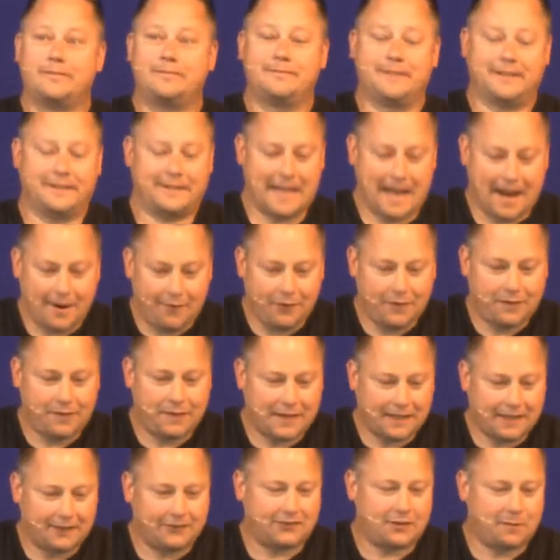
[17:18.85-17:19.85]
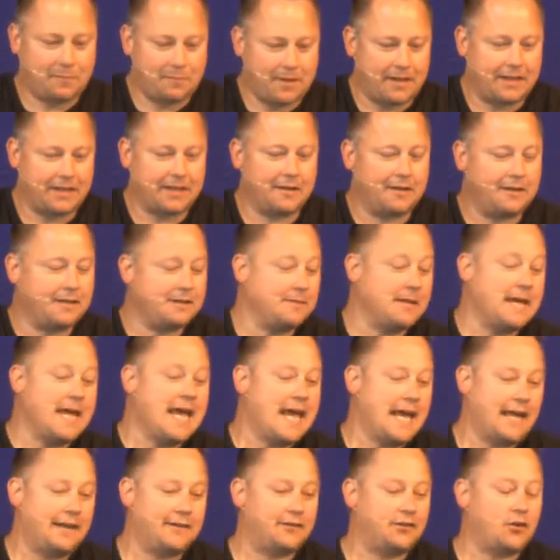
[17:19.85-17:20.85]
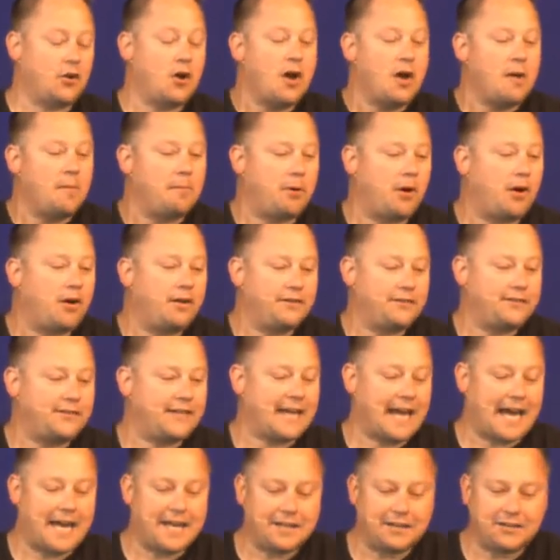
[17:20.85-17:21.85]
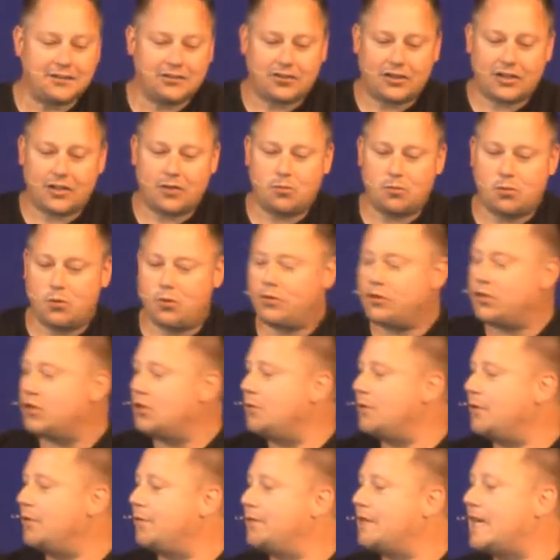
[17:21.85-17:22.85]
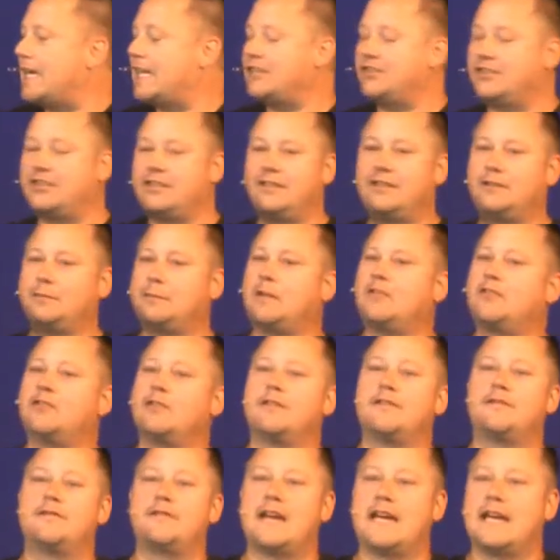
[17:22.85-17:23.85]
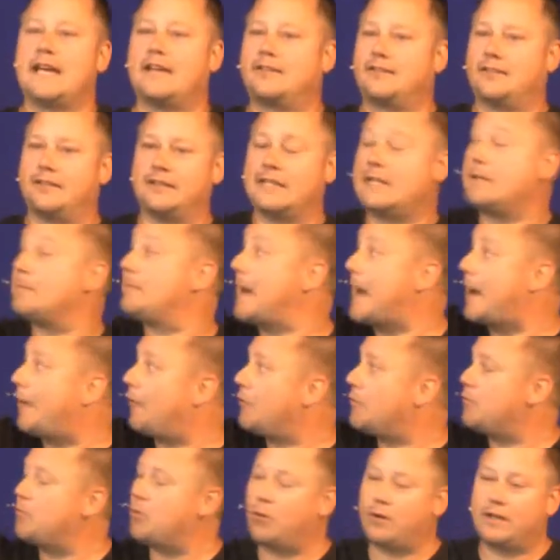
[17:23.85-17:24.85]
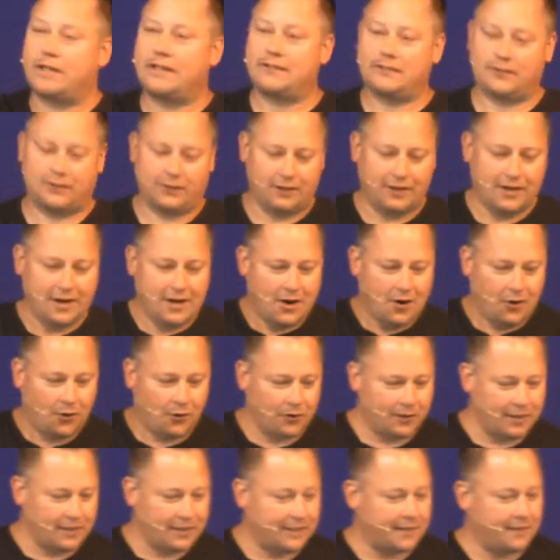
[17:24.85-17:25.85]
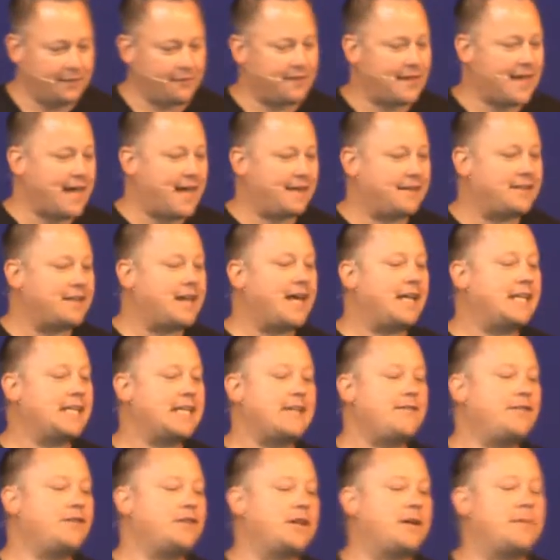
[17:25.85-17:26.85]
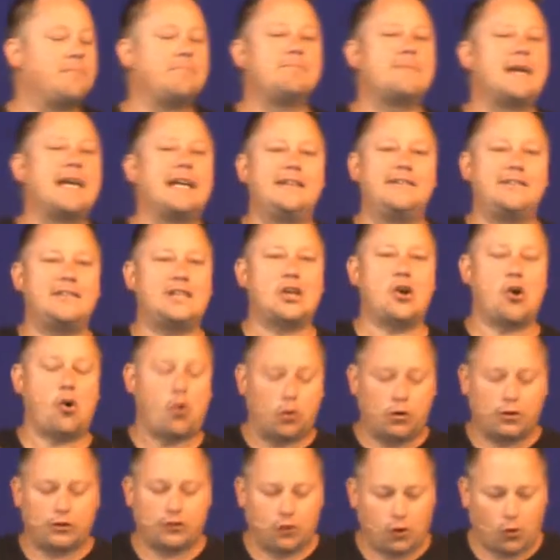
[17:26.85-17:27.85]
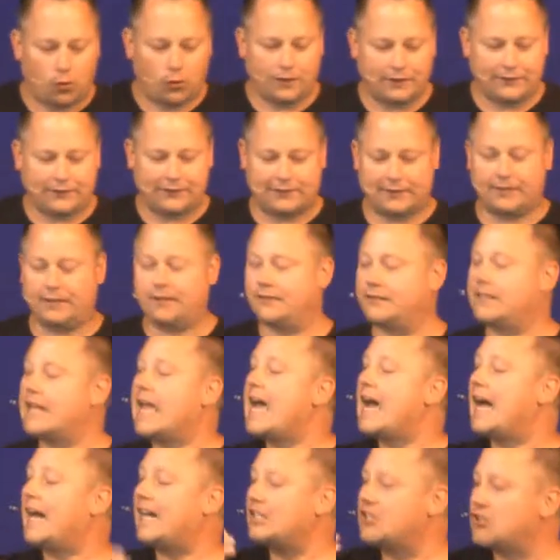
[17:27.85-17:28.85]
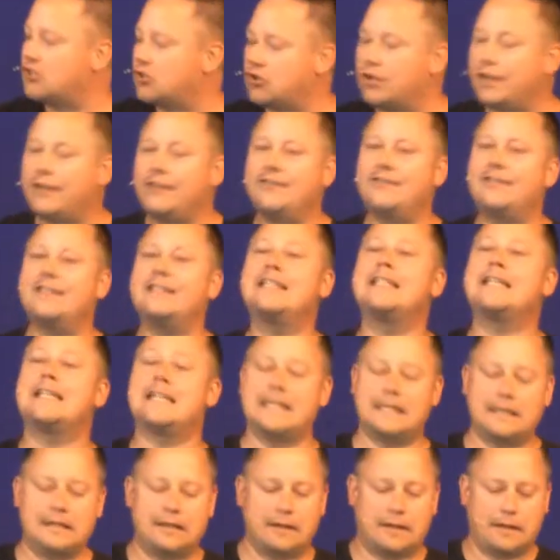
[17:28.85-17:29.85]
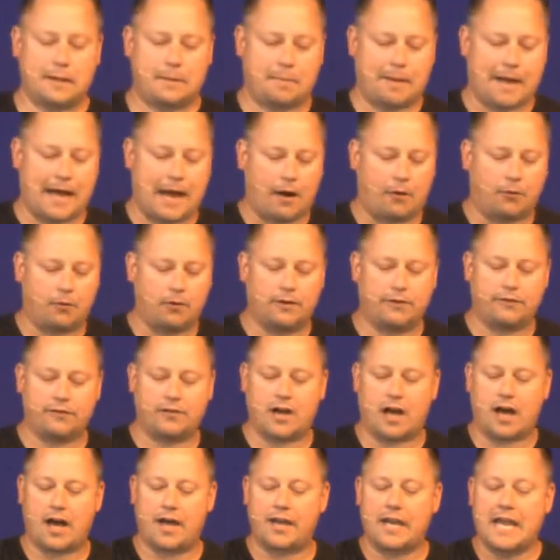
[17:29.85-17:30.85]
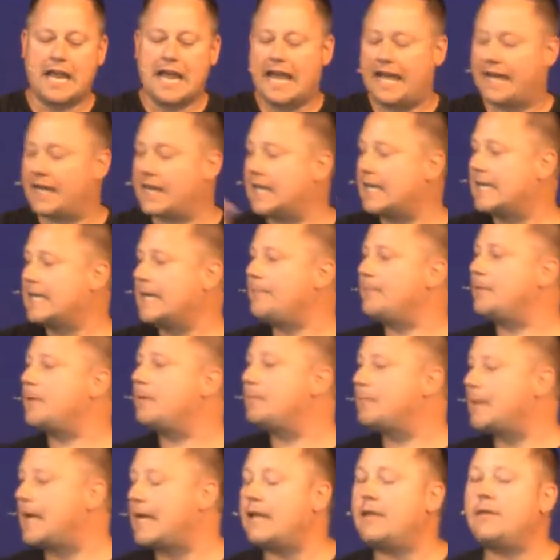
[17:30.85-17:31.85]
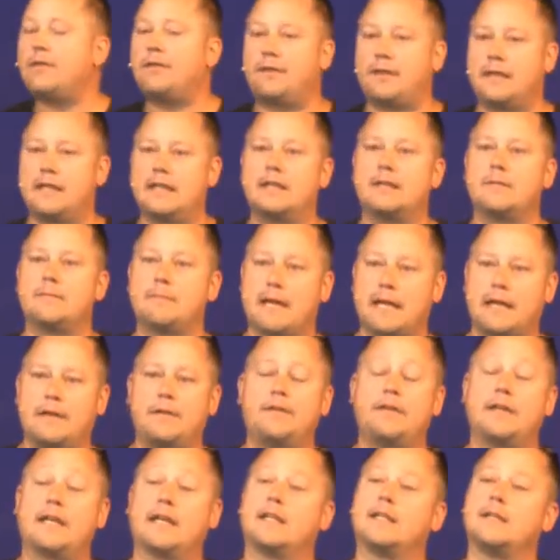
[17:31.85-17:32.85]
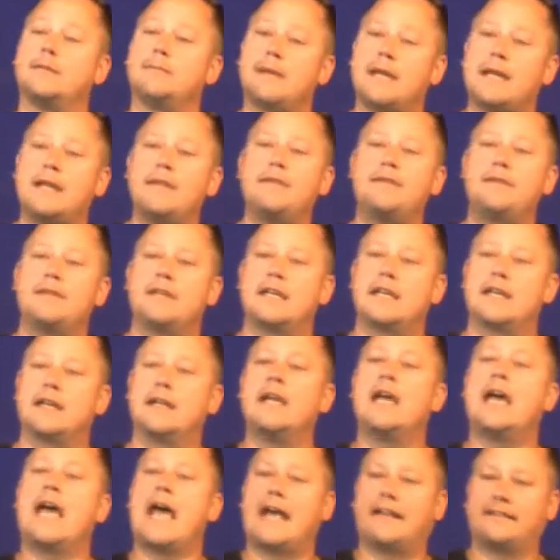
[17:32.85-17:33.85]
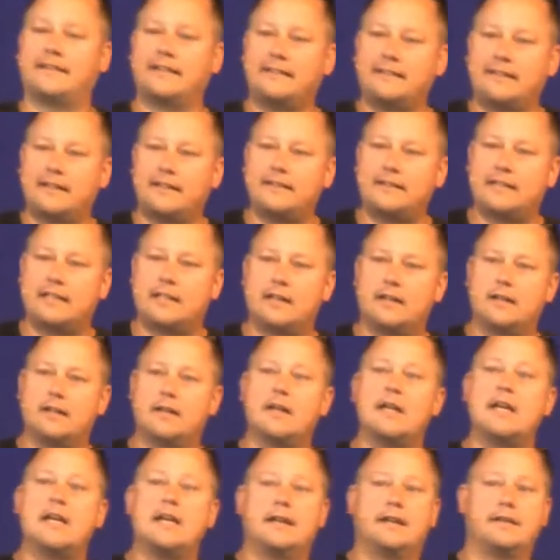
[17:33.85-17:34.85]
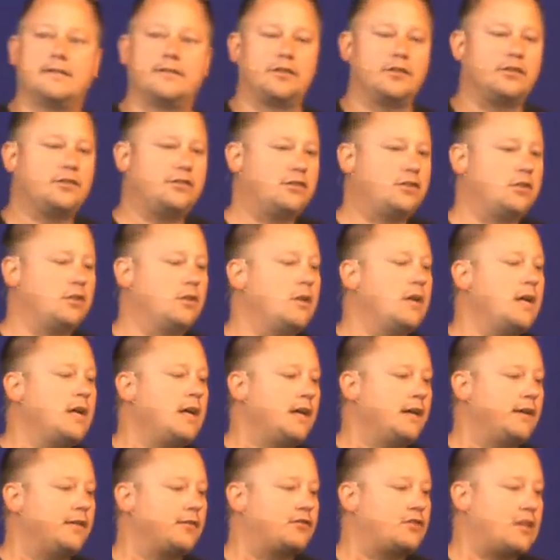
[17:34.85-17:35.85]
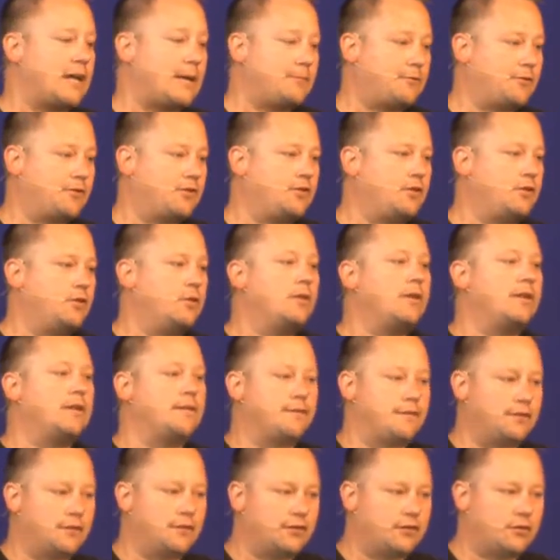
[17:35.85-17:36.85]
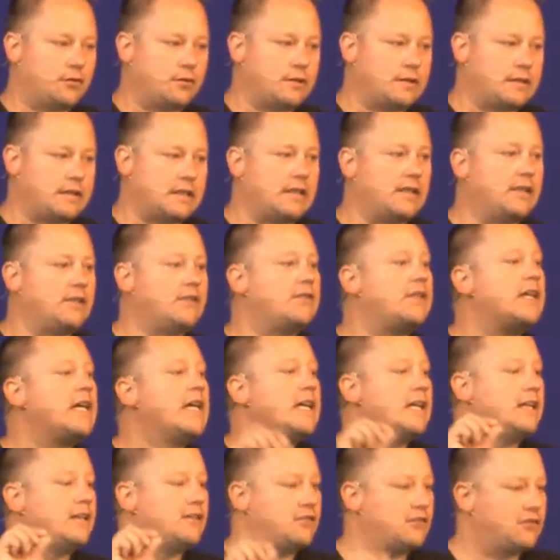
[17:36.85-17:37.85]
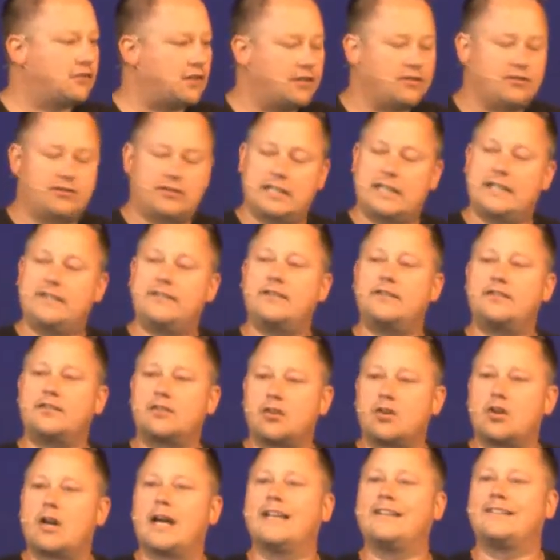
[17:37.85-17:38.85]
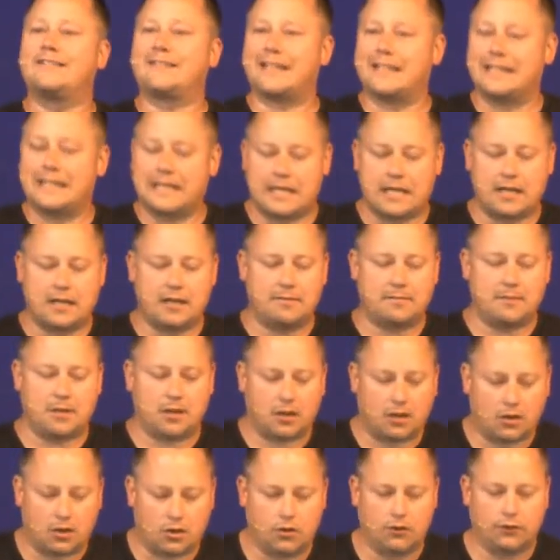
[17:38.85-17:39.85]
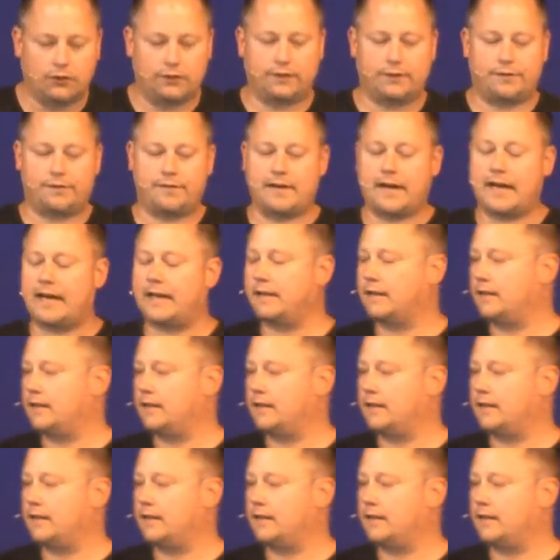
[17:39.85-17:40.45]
It, everything is depending on Him. And so Paul is saying, I didn't try to woo you with flashy special effects or neat PowerPoints or, or any of that, not even amazing oratory skills. I trusted in the power of God, and I kept the main thing, the main thing, and the main thing, as he says here in verse 2 of chapter 2 in 1 Corinthians, is that Jesus Christ and Him crucified.